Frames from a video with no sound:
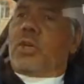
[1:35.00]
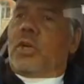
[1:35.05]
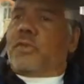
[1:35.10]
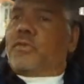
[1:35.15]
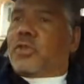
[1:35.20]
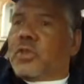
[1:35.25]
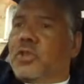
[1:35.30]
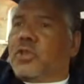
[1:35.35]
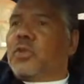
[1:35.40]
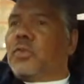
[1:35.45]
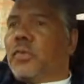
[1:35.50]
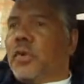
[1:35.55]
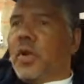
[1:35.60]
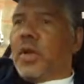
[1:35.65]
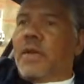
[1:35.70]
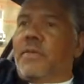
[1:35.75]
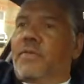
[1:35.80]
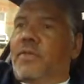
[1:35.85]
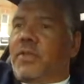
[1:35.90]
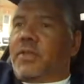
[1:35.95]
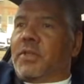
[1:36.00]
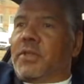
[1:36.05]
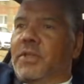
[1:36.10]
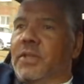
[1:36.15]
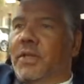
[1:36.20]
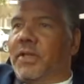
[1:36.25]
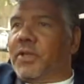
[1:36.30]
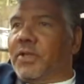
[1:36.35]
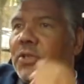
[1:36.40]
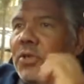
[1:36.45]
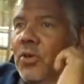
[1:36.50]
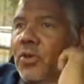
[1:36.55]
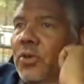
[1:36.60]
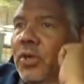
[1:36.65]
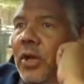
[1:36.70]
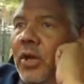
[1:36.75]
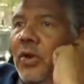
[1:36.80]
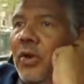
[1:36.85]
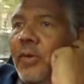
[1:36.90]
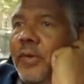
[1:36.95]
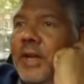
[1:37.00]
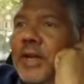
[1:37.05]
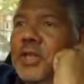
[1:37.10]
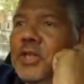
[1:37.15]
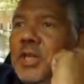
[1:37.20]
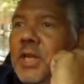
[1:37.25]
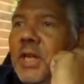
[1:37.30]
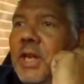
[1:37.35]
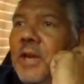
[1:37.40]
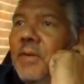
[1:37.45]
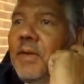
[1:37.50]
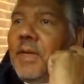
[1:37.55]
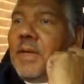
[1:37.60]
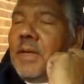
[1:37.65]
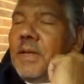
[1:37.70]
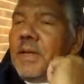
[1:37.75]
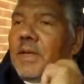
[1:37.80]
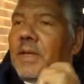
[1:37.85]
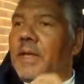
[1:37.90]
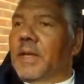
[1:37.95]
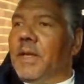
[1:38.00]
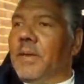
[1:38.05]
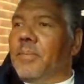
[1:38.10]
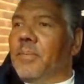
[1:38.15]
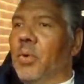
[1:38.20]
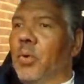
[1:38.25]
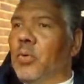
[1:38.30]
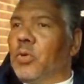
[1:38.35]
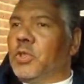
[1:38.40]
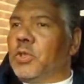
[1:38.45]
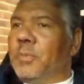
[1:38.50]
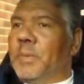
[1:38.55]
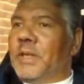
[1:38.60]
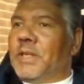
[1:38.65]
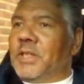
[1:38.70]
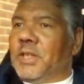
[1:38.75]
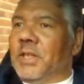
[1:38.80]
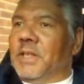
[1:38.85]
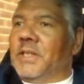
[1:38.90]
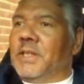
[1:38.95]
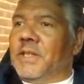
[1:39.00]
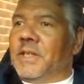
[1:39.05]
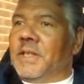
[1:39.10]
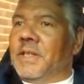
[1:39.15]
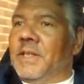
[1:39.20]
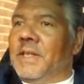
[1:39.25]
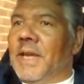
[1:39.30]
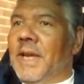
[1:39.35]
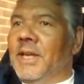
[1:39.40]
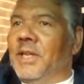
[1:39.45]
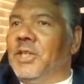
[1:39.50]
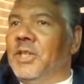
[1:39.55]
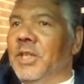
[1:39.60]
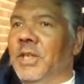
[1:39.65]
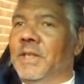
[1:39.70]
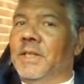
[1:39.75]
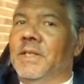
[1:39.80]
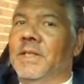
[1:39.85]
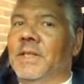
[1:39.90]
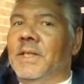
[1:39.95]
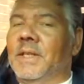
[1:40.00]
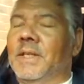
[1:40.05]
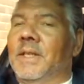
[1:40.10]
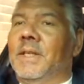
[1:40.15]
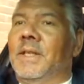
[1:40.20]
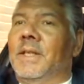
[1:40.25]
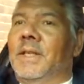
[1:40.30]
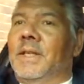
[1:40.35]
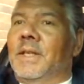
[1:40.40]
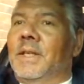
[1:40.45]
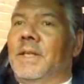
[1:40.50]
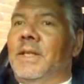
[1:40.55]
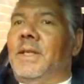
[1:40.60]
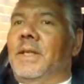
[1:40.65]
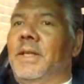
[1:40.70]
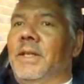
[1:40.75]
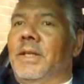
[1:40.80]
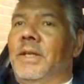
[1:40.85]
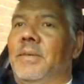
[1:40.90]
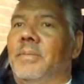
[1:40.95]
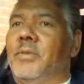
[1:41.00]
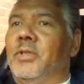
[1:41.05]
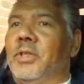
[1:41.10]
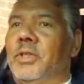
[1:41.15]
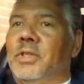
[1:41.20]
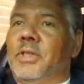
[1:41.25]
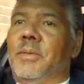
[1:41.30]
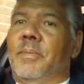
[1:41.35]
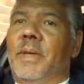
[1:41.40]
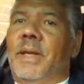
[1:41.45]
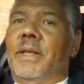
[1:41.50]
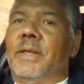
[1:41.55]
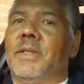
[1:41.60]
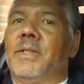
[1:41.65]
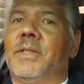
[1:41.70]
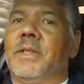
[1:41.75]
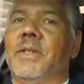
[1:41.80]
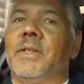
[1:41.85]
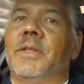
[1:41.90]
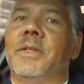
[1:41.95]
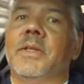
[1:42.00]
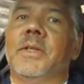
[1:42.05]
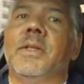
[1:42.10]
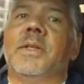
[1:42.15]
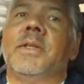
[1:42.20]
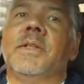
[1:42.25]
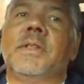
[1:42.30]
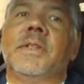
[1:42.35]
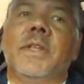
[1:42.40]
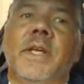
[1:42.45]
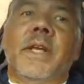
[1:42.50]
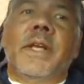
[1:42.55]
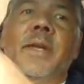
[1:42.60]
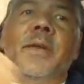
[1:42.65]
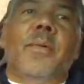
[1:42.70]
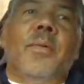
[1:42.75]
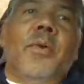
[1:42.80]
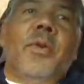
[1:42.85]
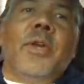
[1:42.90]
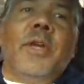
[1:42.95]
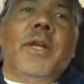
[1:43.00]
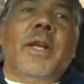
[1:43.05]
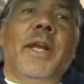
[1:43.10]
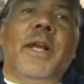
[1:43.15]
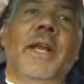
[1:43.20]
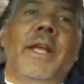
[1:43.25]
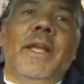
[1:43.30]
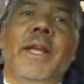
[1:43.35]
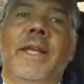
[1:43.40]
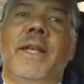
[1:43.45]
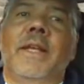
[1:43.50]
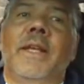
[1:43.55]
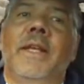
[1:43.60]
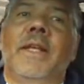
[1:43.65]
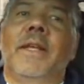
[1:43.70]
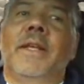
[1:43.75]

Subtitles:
I've just arrived at Tognola Engineering, a Porsche specialist in Datchet, and I'm just about to see what a clean,